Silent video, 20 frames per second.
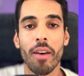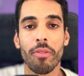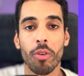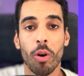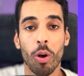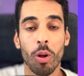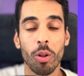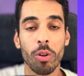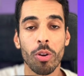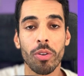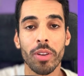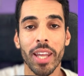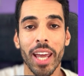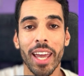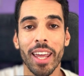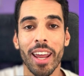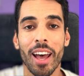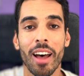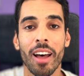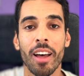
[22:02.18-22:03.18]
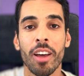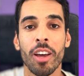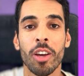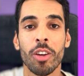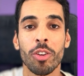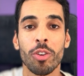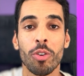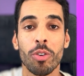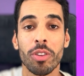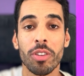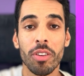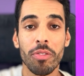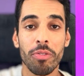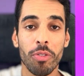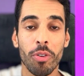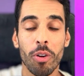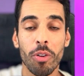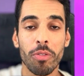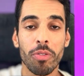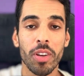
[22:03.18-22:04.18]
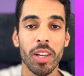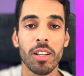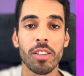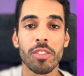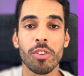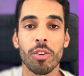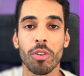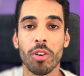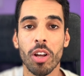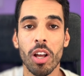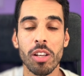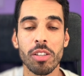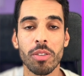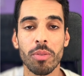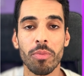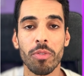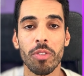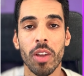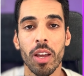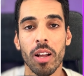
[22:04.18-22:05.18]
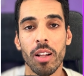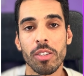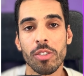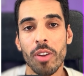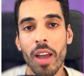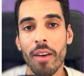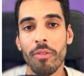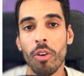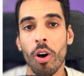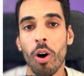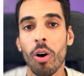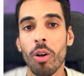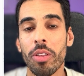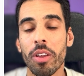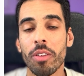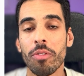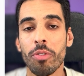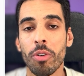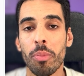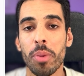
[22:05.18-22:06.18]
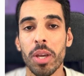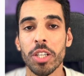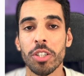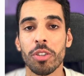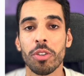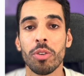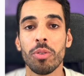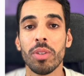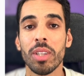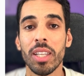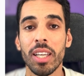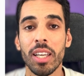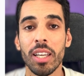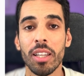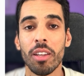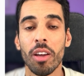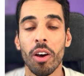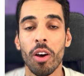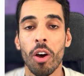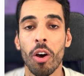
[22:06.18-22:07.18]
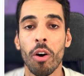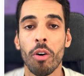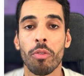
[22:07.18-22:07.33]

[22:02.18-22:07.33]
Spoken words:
have all your data, your default fields, your custom fields, you have all the information you need